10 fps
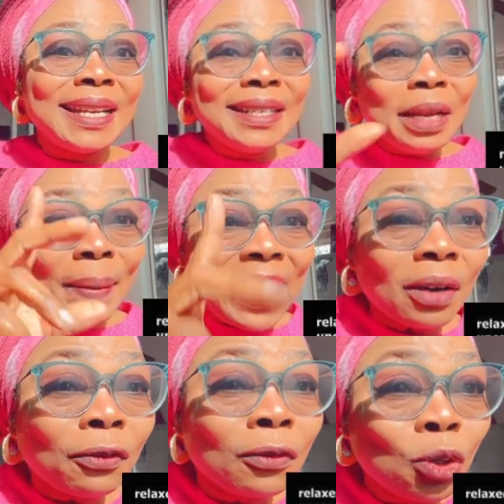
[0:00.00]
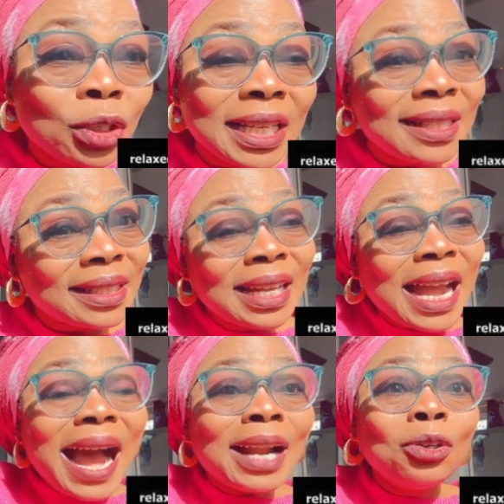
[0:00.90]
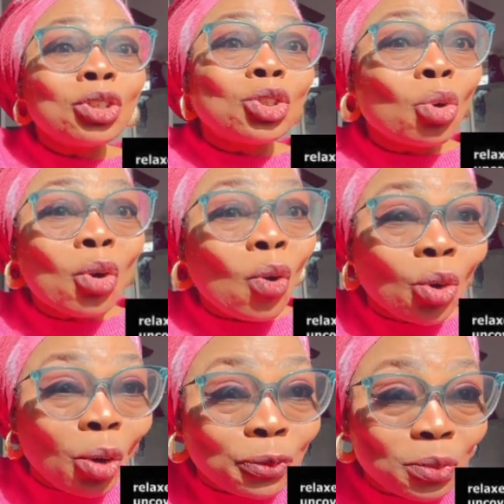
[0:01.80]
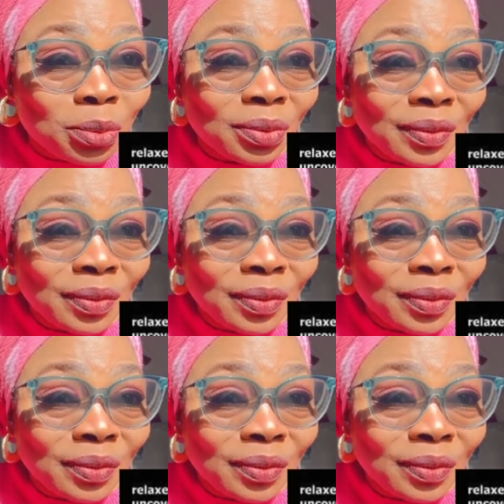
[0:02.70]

Deeper Life of those days are not so colorful.